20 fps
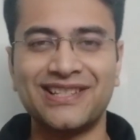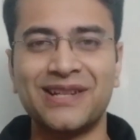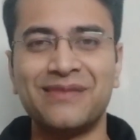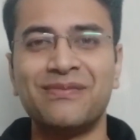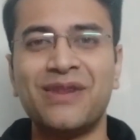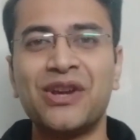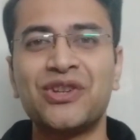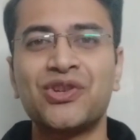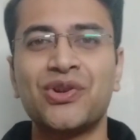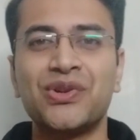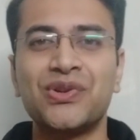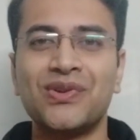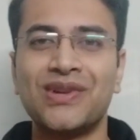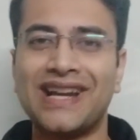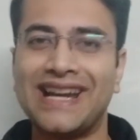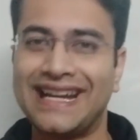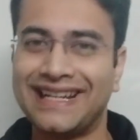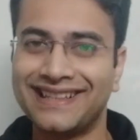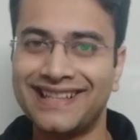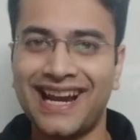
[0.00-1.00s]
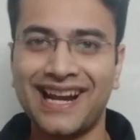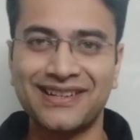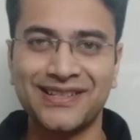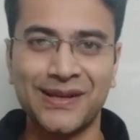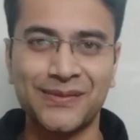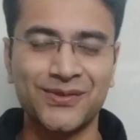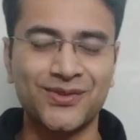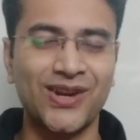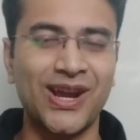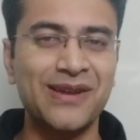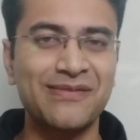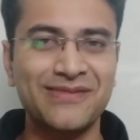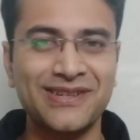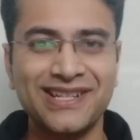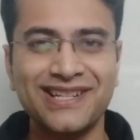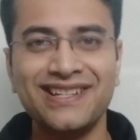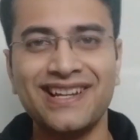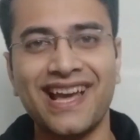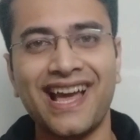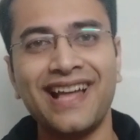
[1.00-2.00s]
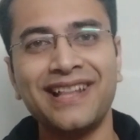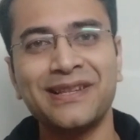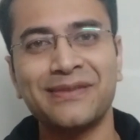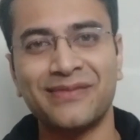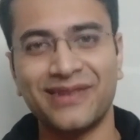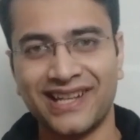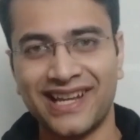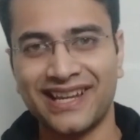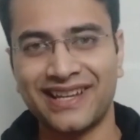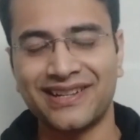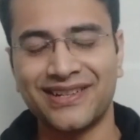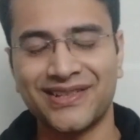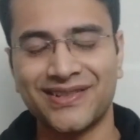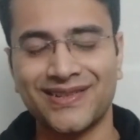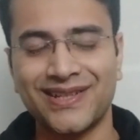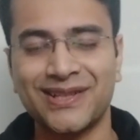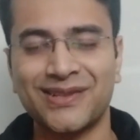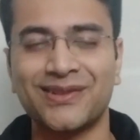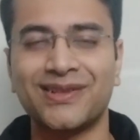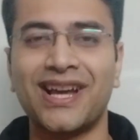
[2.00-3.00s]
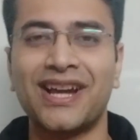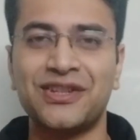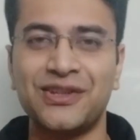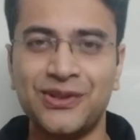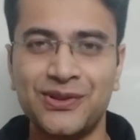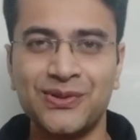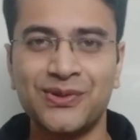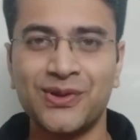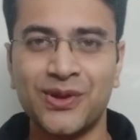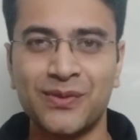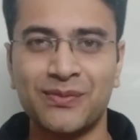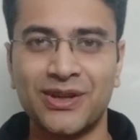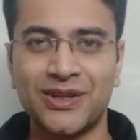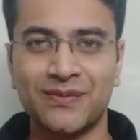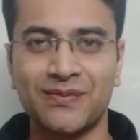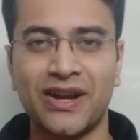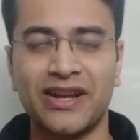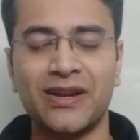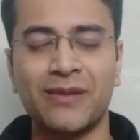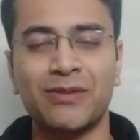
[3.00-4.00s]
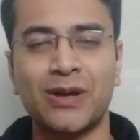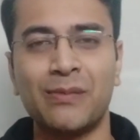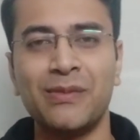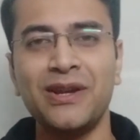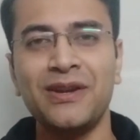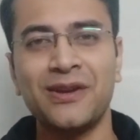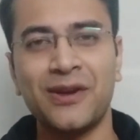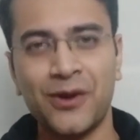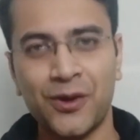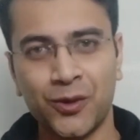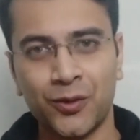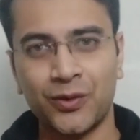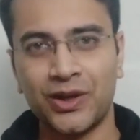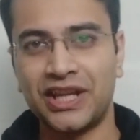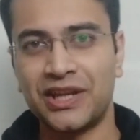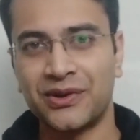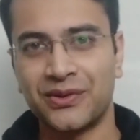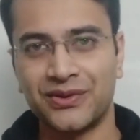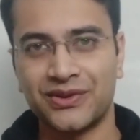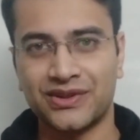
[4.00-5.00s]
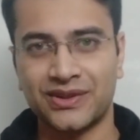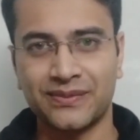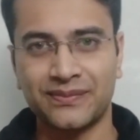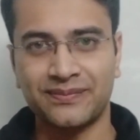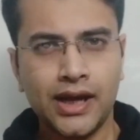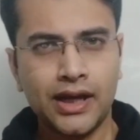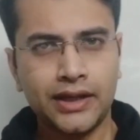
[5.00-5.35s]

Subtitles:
then make sure you hit that subscribe button and the bell icon as well so that you don't miss my upcoming videos.